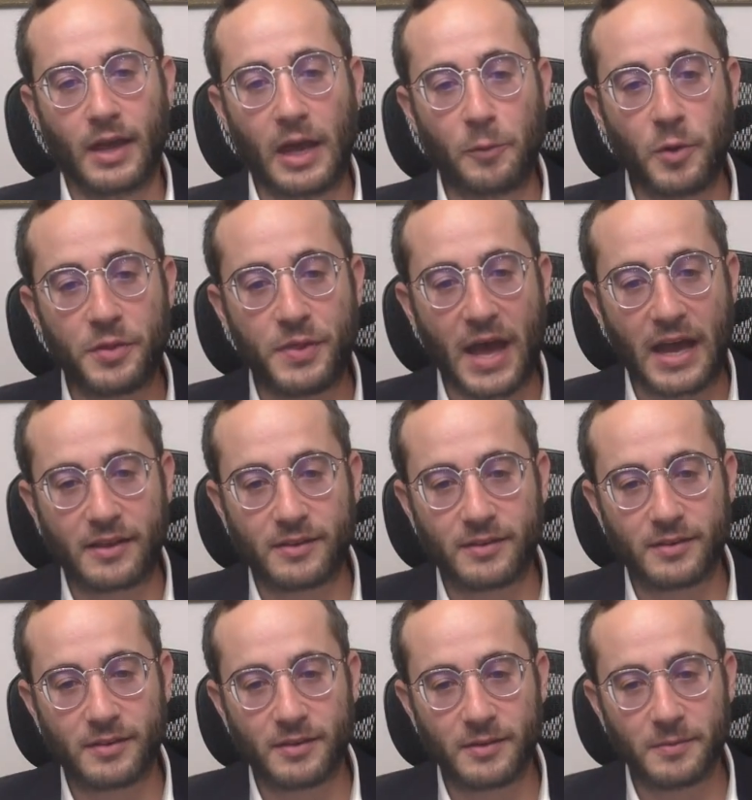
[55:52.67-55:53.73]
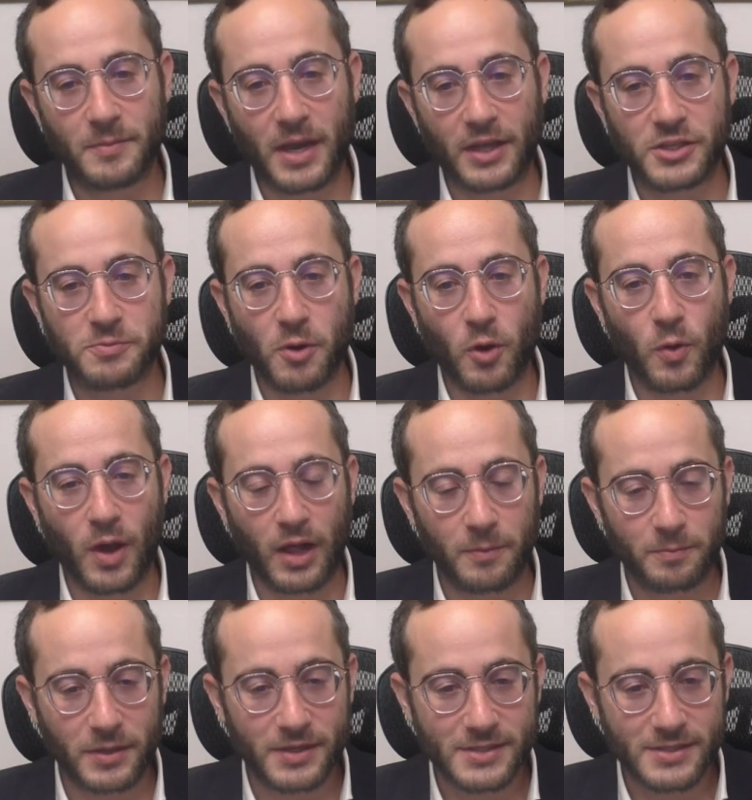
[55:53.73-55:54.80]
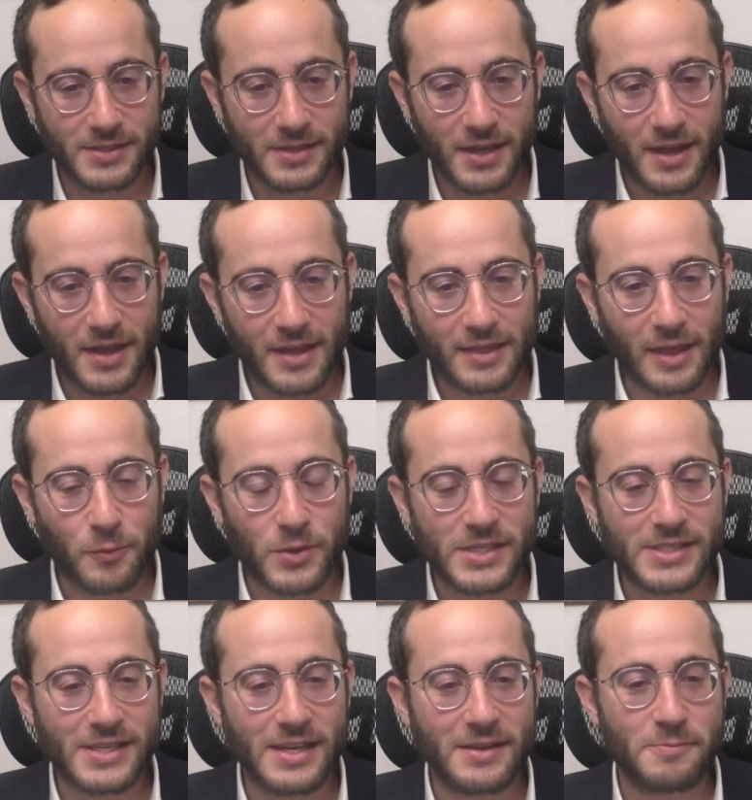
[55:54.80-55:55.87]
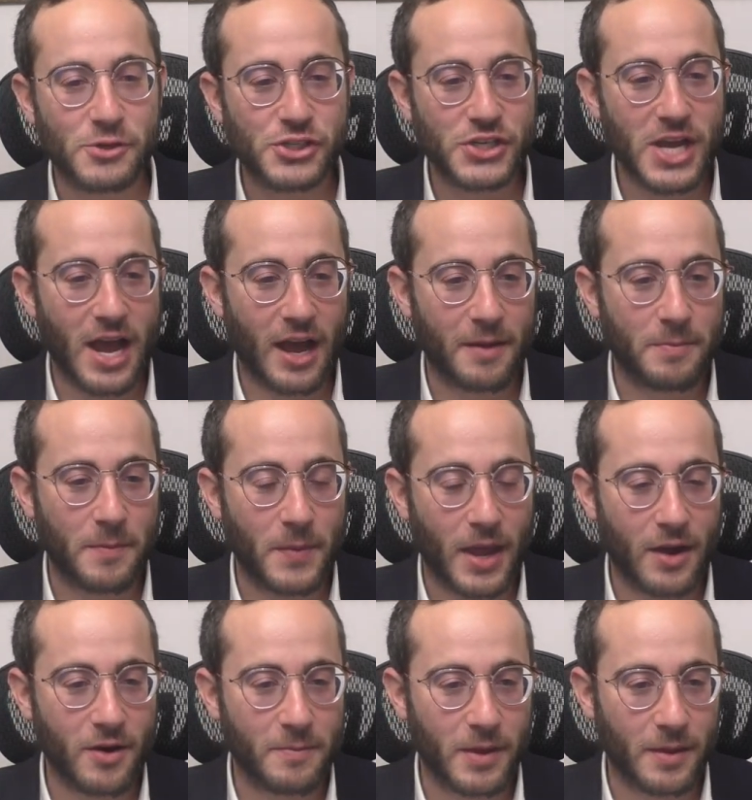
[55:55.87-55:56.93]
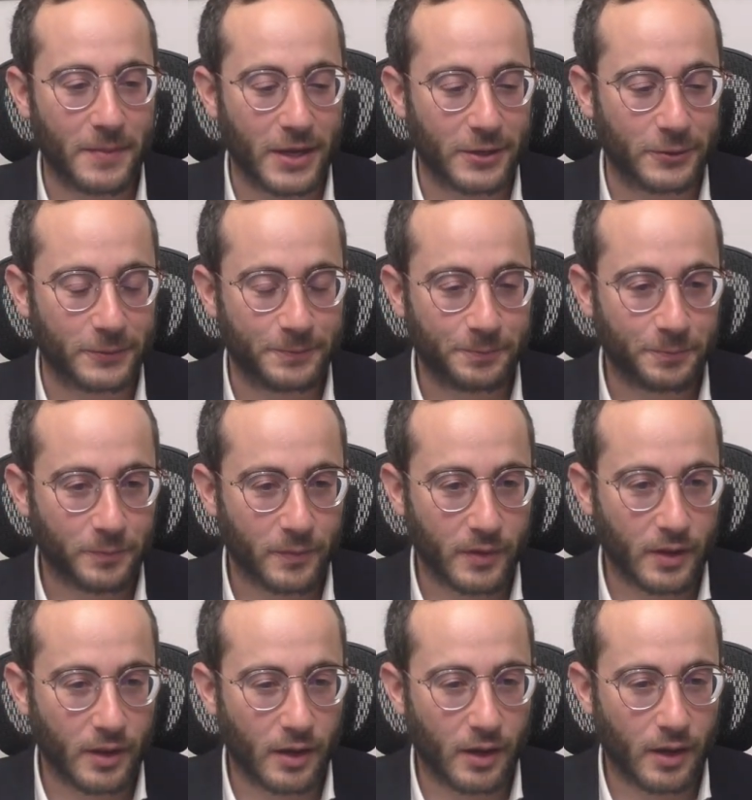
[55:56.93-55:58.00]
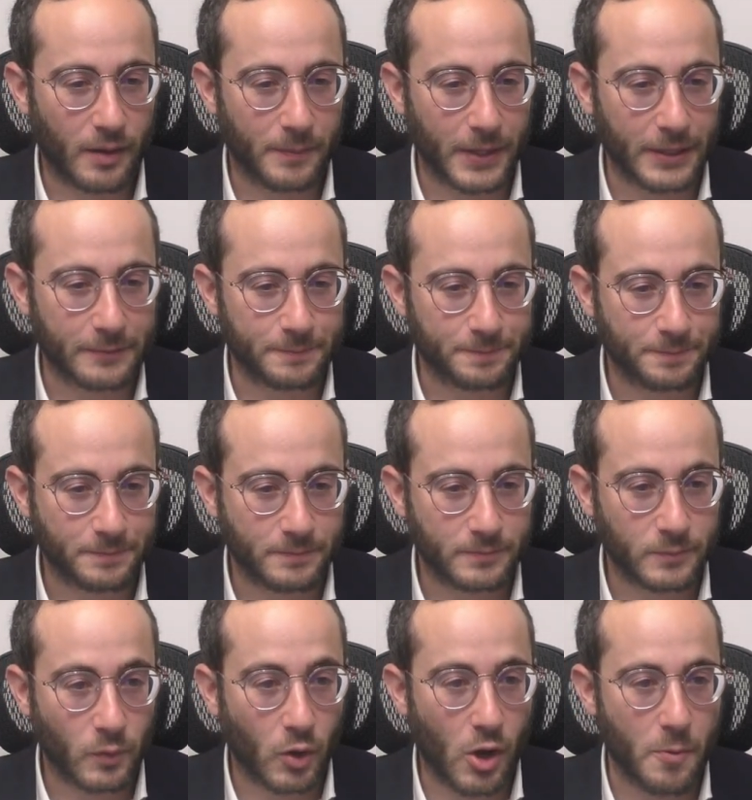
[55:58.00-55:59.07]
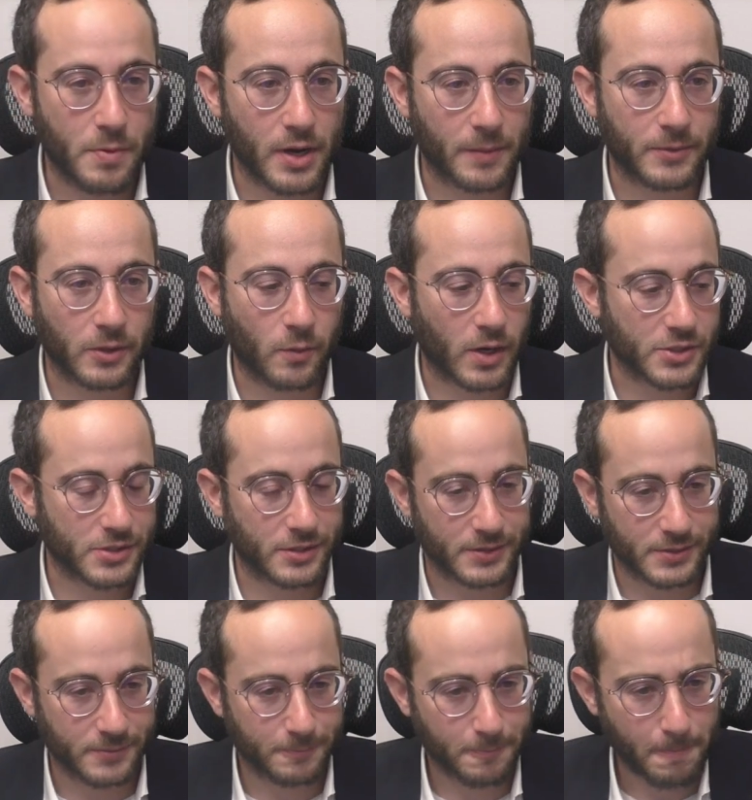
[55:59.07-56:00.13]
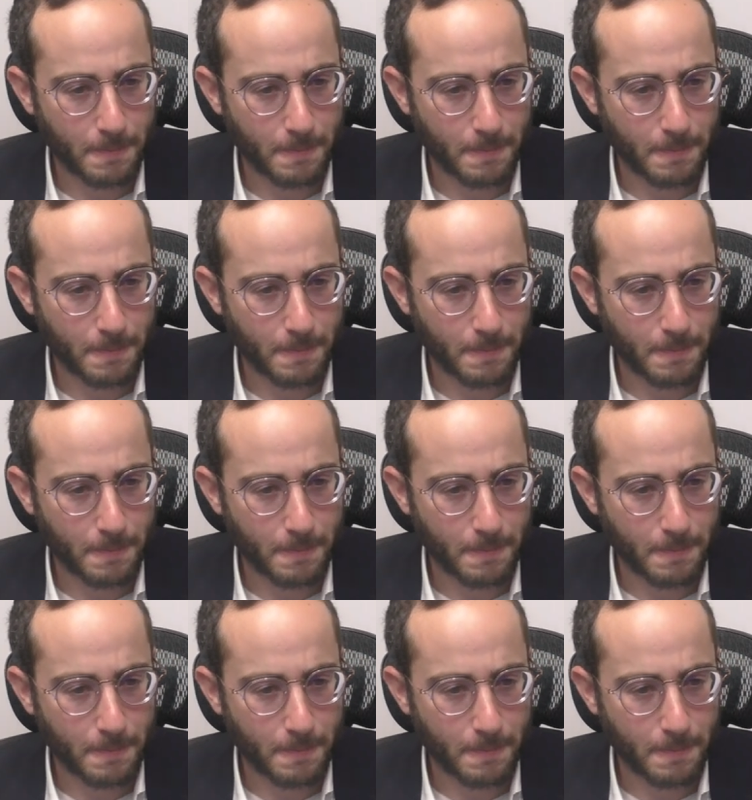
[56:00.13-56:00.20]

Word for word: And with that, may HaKadosh Baruch Hu help us that we see Mashiach b'mehera b'yameinu. Amen. We'll open up the questions.